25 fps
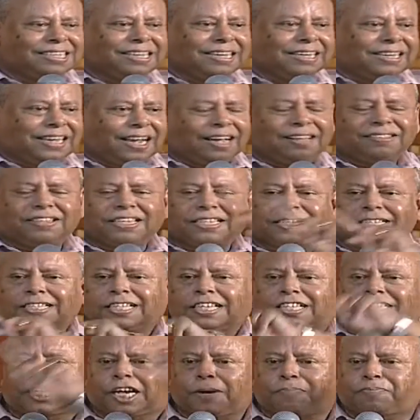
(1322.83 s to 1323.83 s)
Yeah, this is the
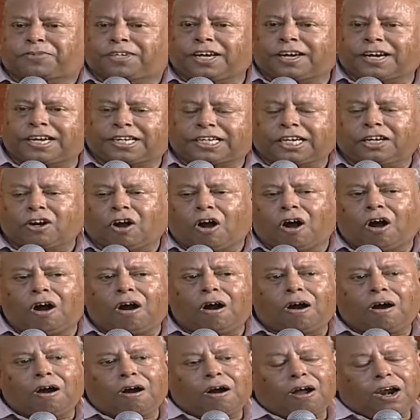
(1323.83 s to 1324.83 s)
scripture written
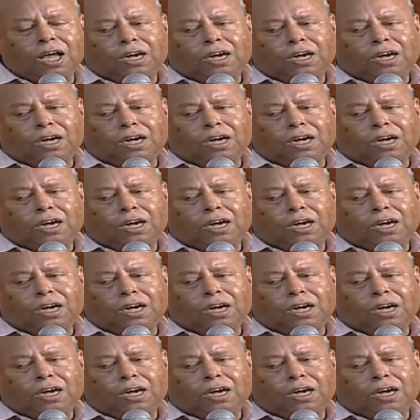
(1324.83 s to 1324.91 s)
all